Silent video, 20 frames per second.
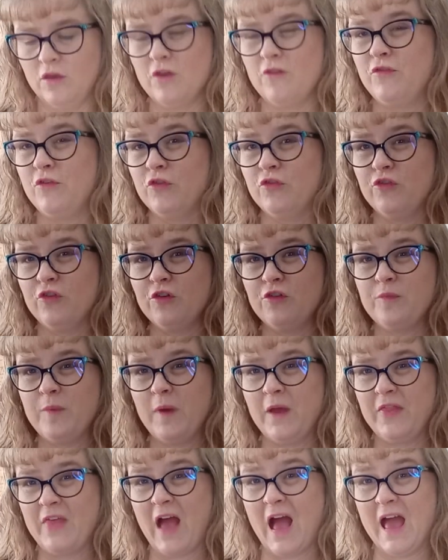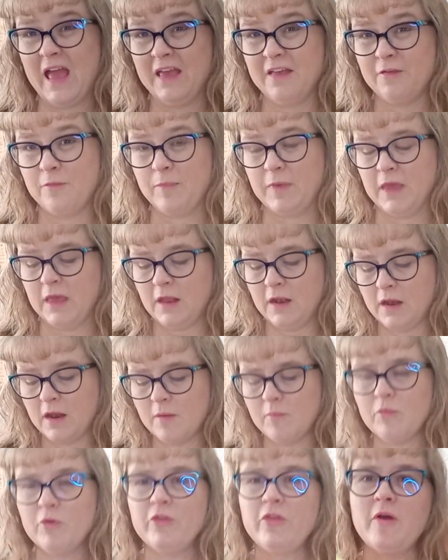If you search by the ISBN
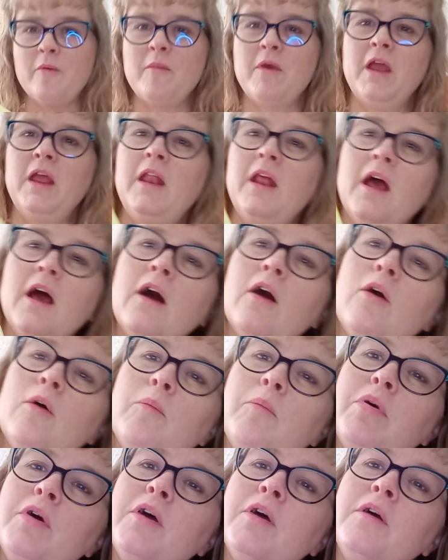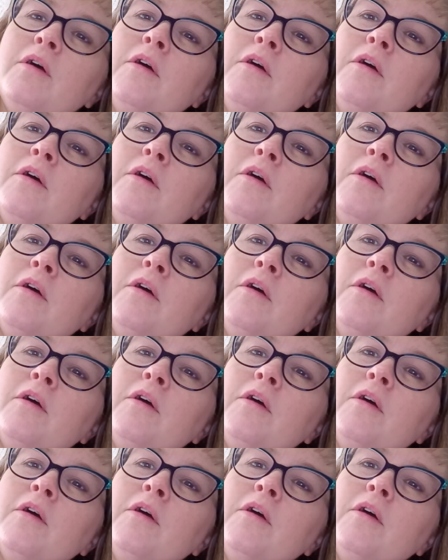number, that might help.